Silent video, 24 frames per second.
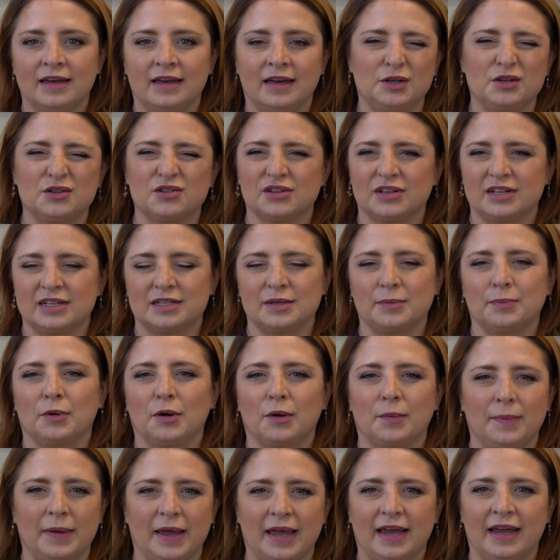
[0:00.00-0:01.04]
Usually it's a
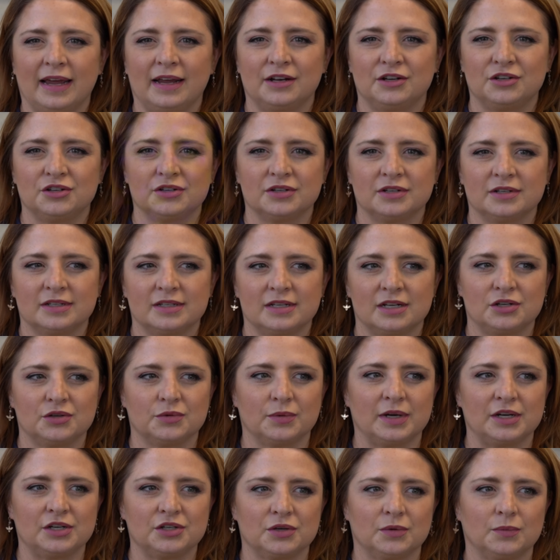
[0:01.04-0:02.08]
per page
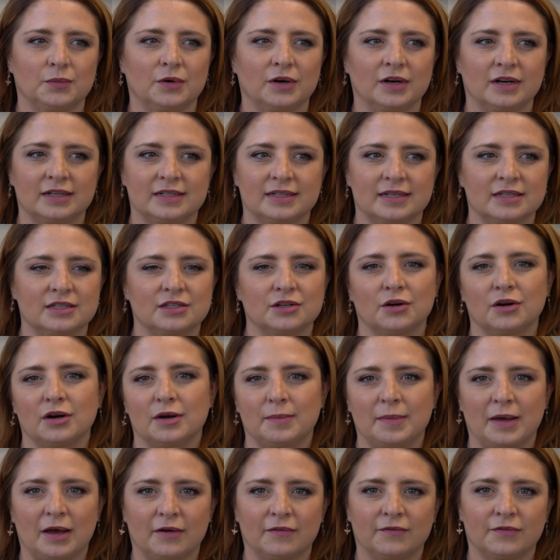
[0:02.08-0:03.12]
situation where it's a certain
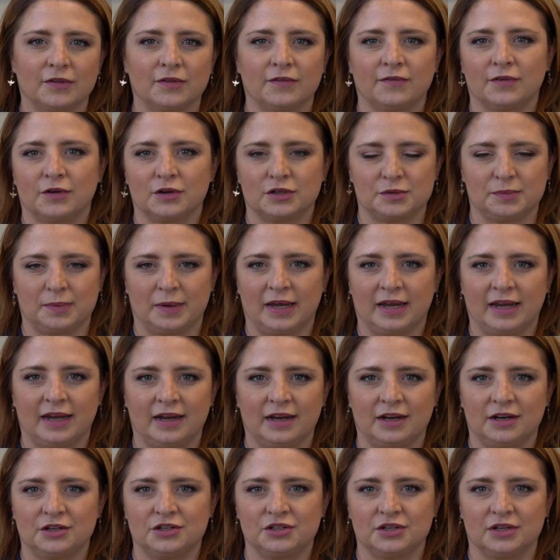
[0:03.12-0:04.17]
amount for the first
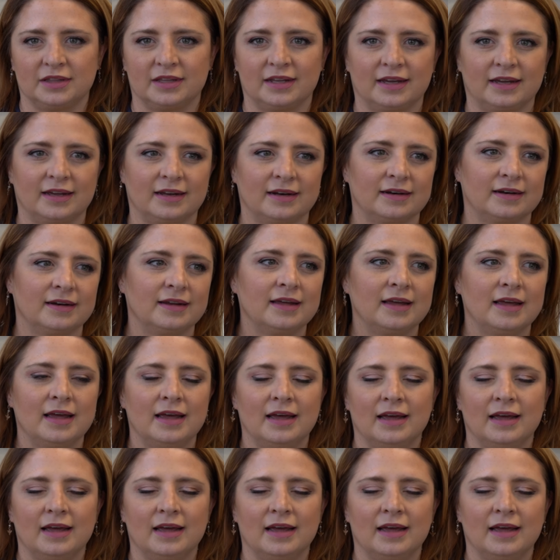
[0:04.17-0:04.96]
page and then